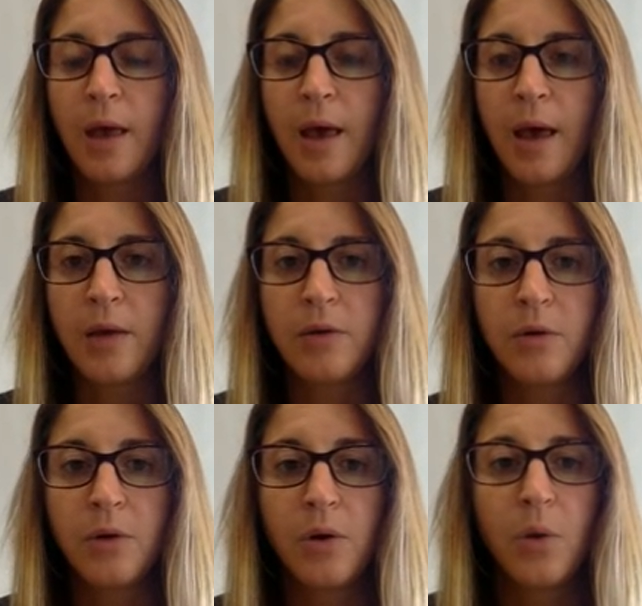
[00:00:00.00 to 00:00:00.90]
And
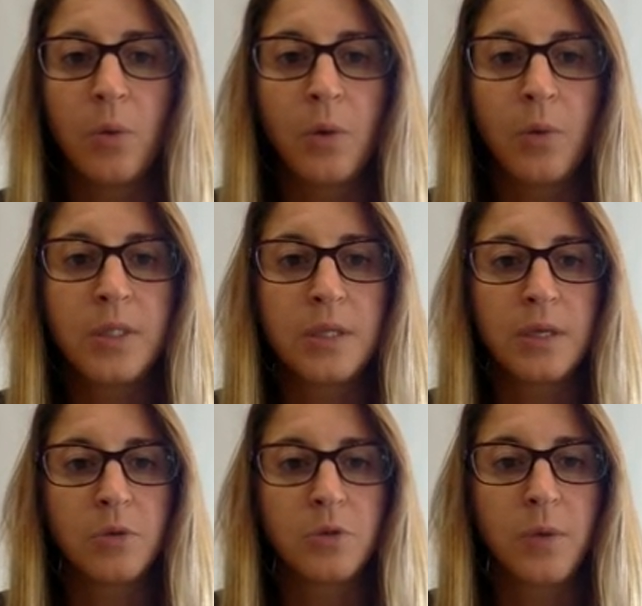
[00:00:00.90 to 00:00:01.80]
what we did
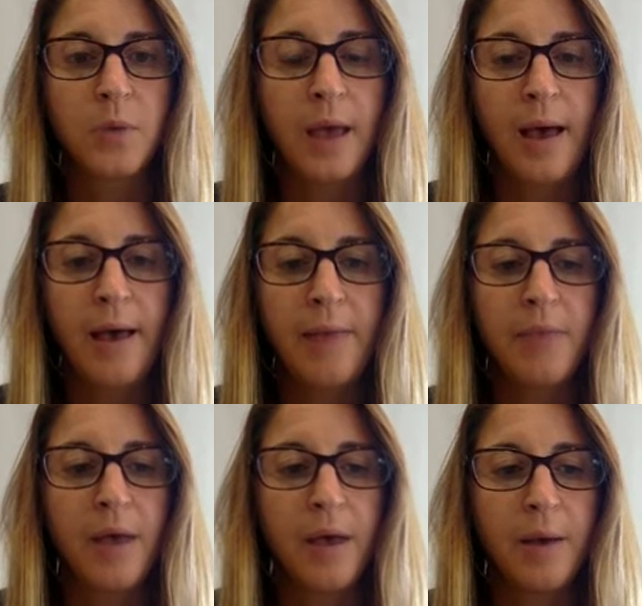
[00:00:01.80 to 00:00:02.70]
was we had
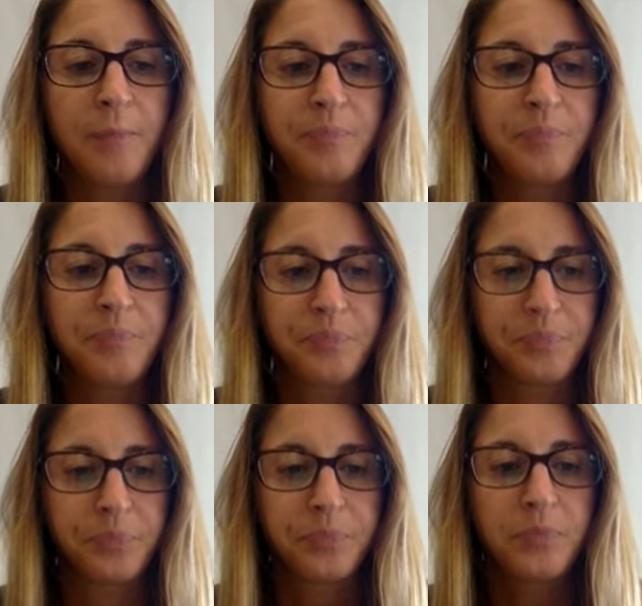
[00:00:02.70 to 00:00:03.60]
them
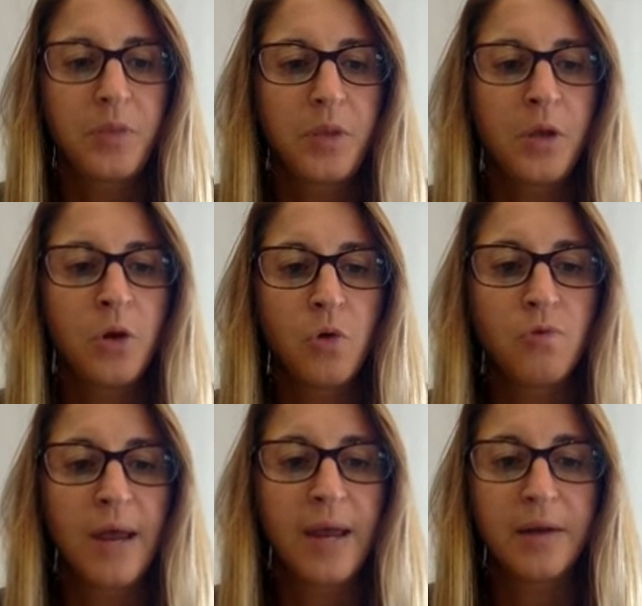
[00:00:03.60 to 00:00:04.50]
go
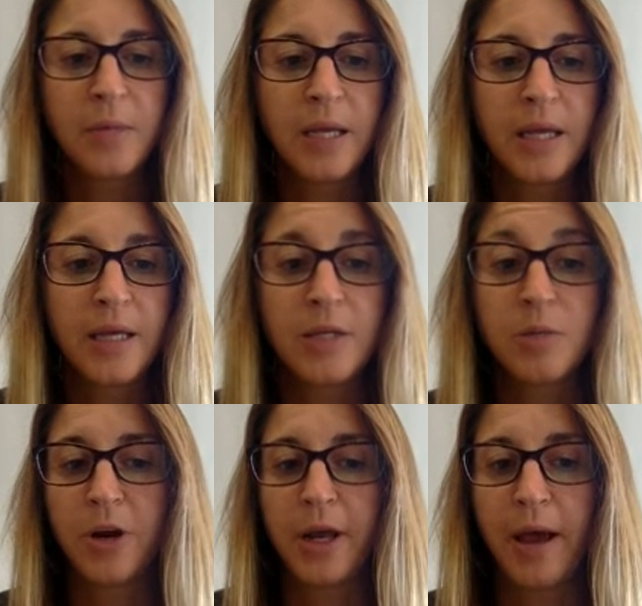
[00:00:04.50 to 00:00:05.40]
randomly into
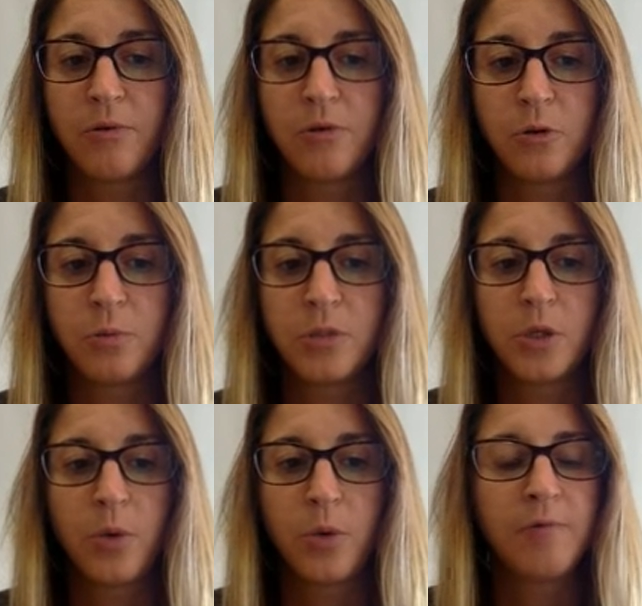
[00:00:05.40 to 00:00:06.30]
breakout rooms.
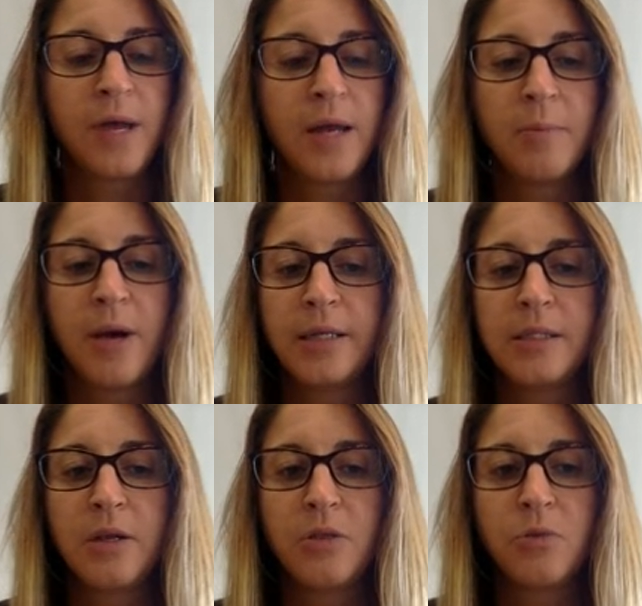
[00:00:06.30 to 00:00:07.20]
So I
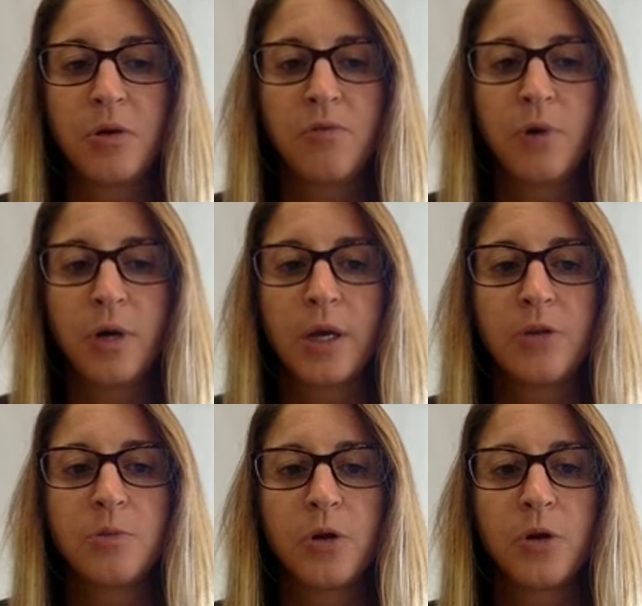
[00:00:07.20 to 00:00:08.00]
randomized it 3 to 4 kids per